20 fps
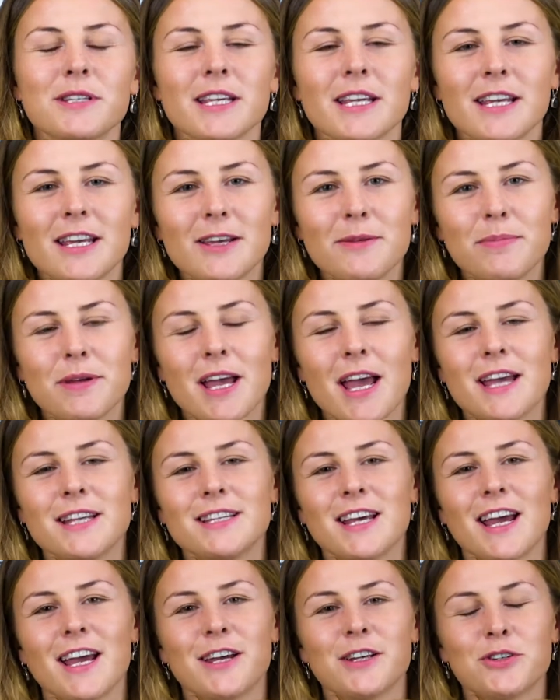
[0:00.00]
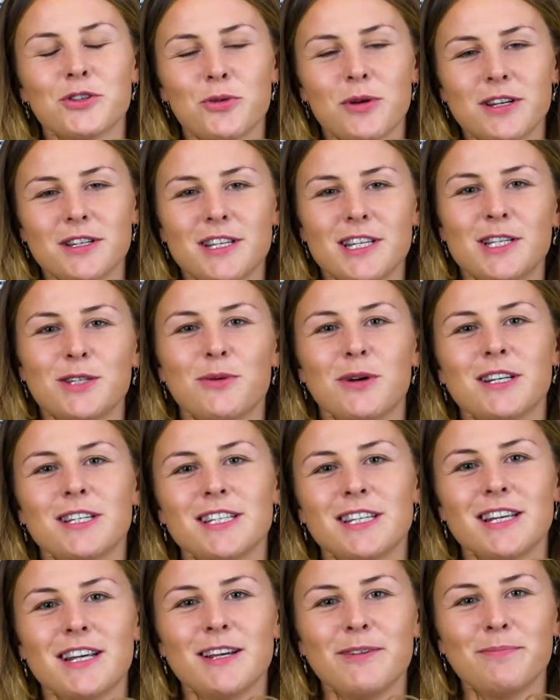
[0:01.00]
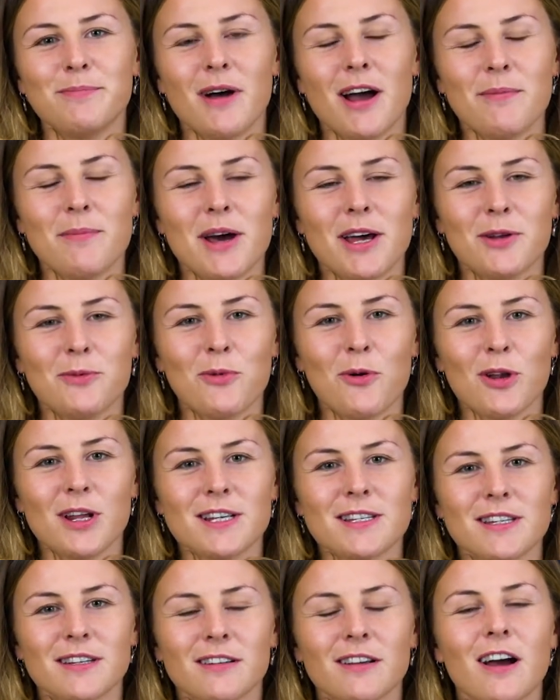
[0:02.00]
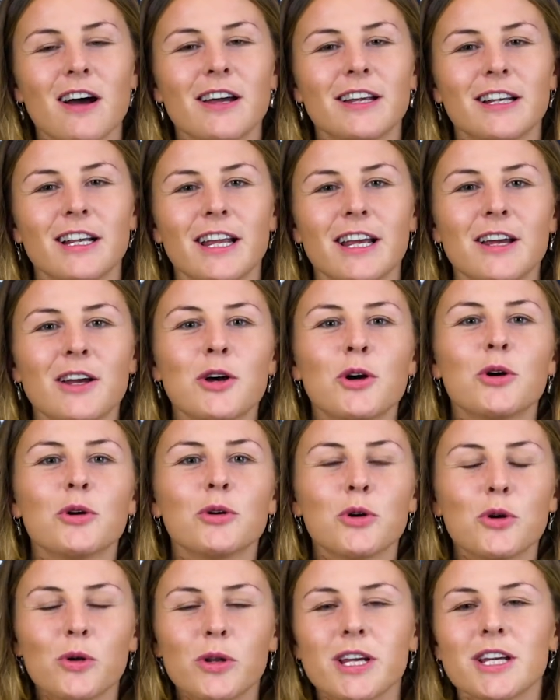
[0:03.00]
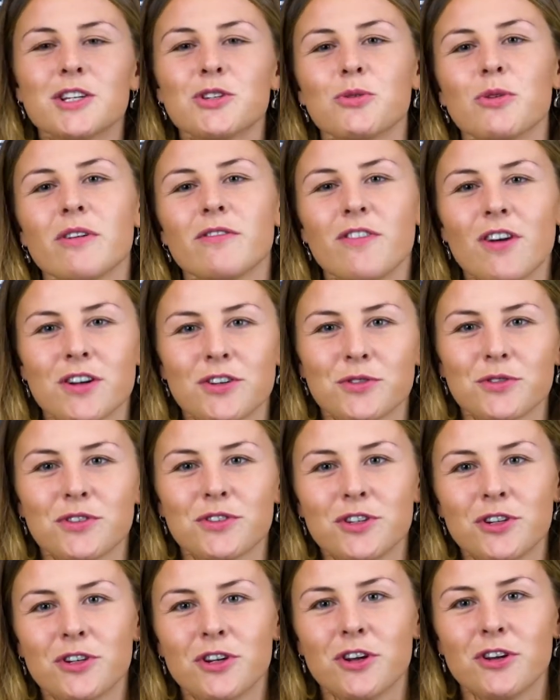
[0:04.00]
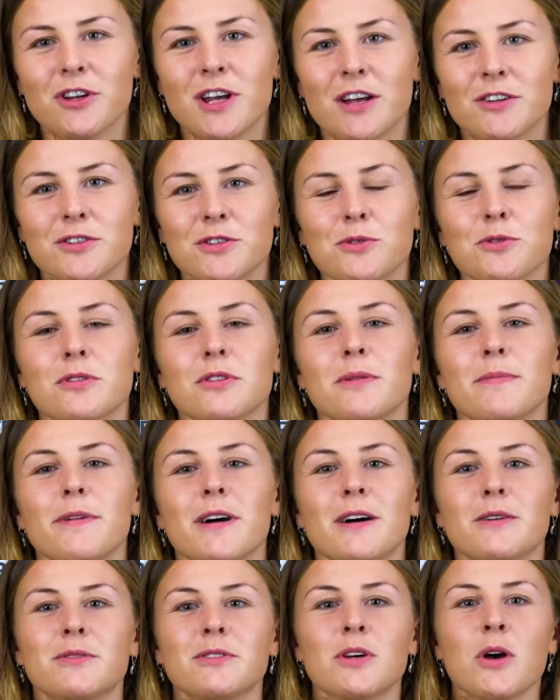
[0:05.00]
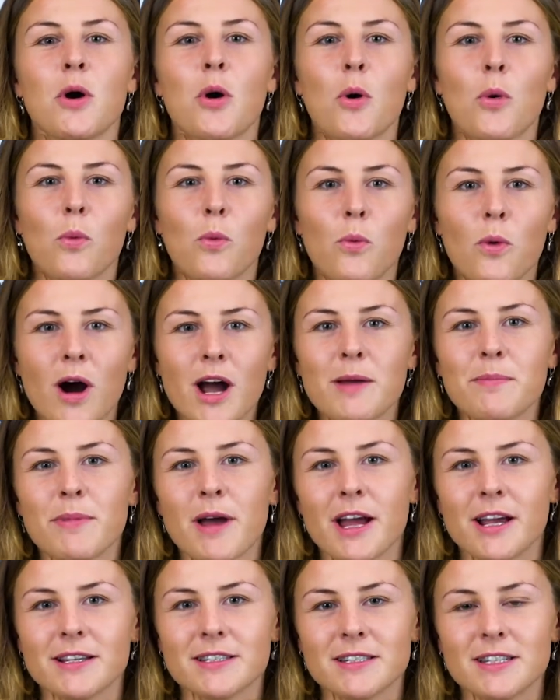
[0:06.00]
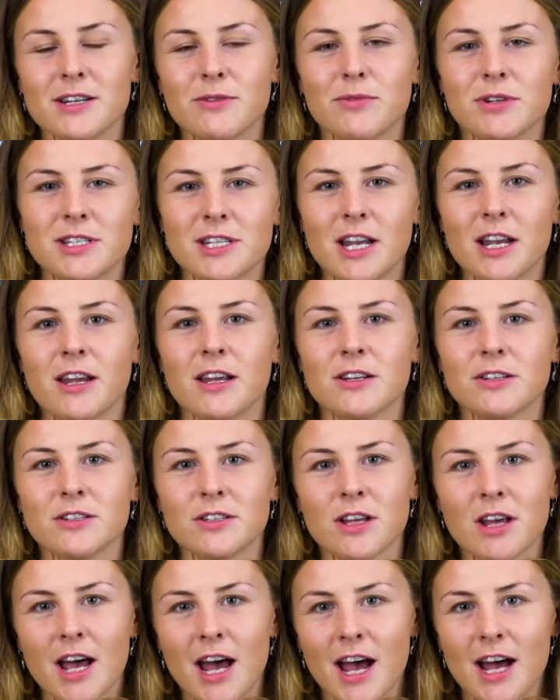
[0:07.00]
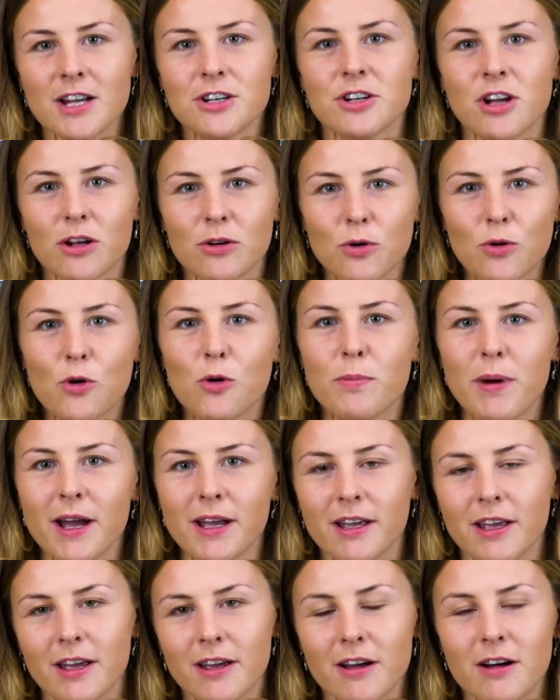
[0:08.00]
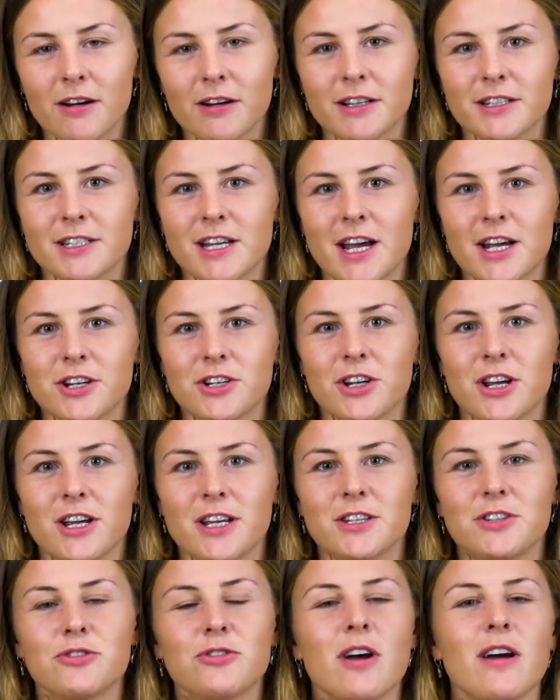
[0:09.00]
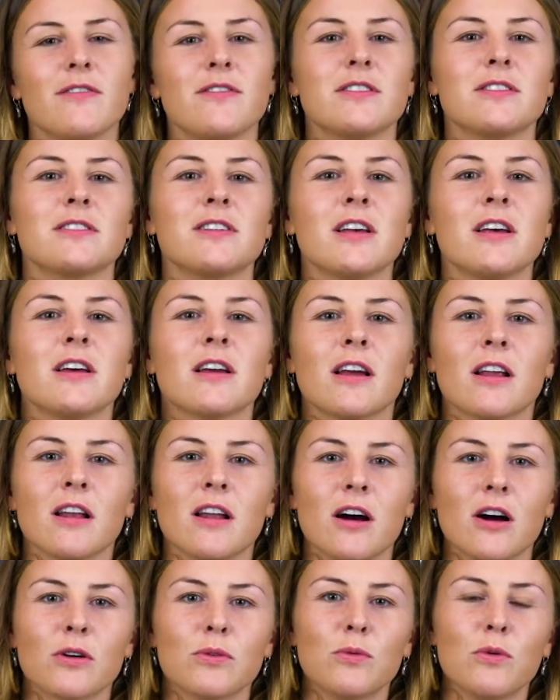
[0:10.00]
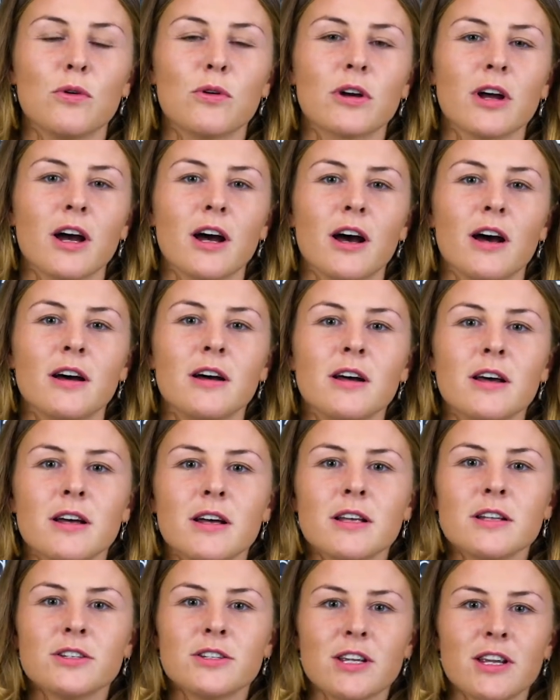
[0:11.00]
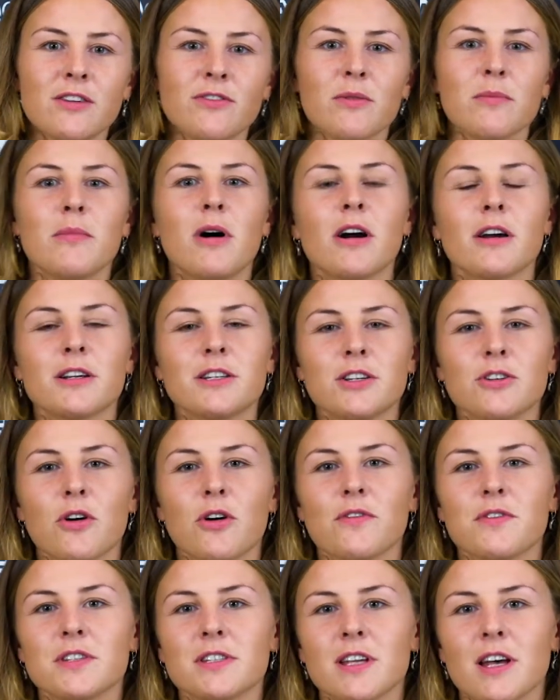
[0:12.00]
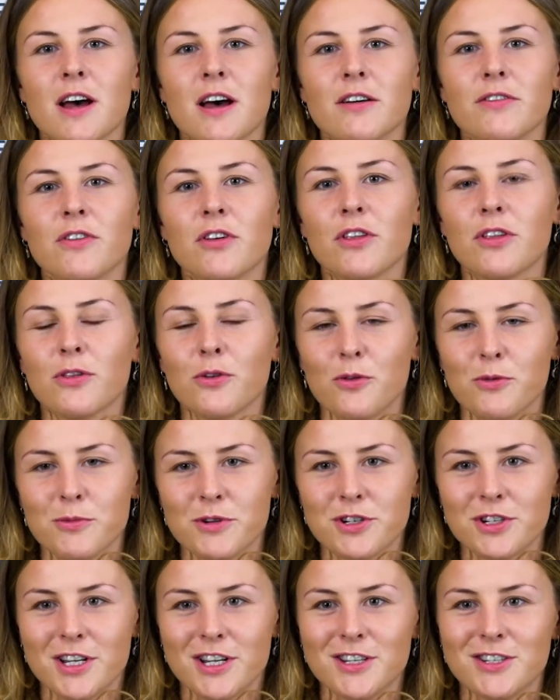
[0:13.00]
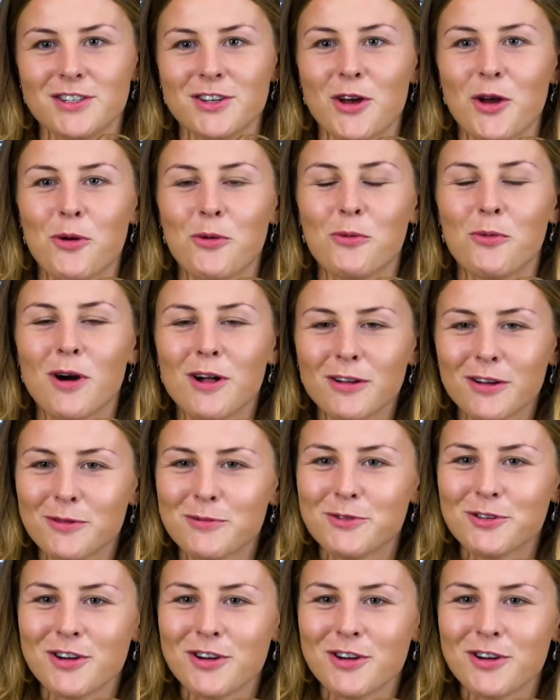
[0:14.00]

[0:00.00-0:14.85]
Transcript: to EBAday 2020. I'm Hannah Wallace and kindly calling into our virtual studio now to talk about why banks need resilient, agile core banking architecture is Travers Clarke-Walker, Chief Marketing Officer for Thought Machine. So welcome,